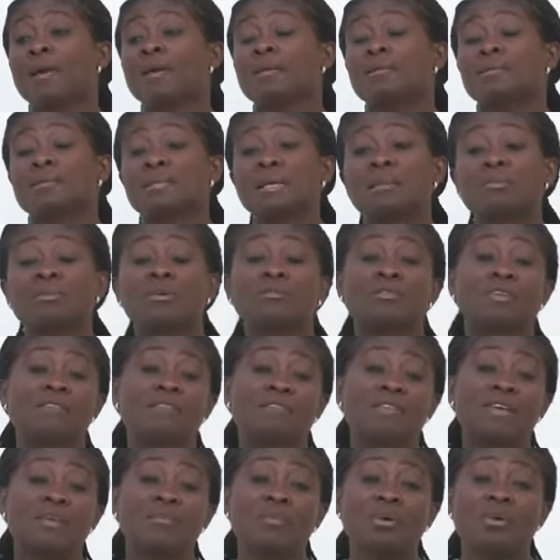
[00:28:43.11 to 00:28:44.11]
and some of the
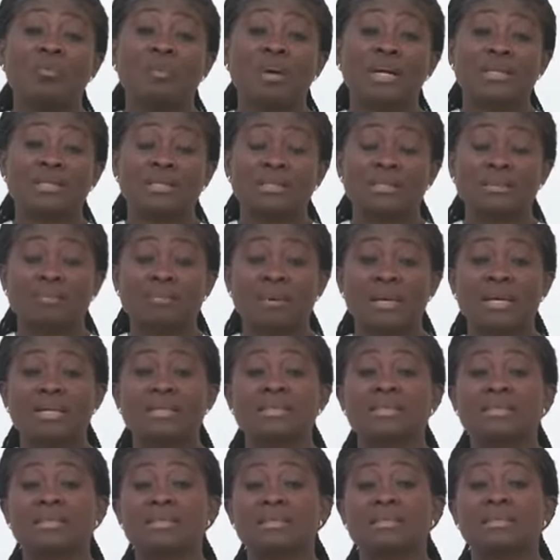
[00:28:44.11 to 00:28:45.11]
female
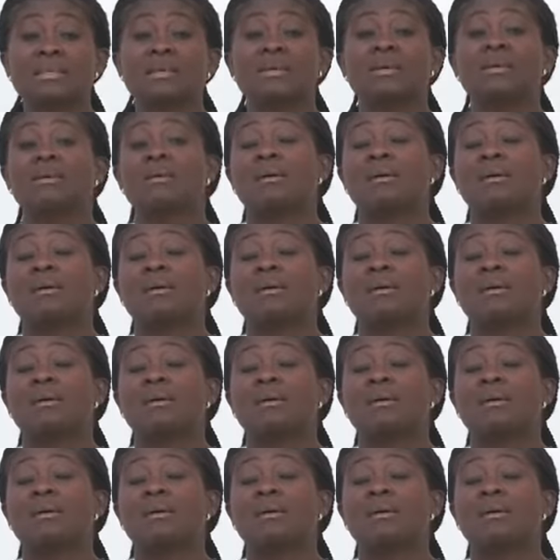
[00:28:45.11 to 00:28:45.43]
participants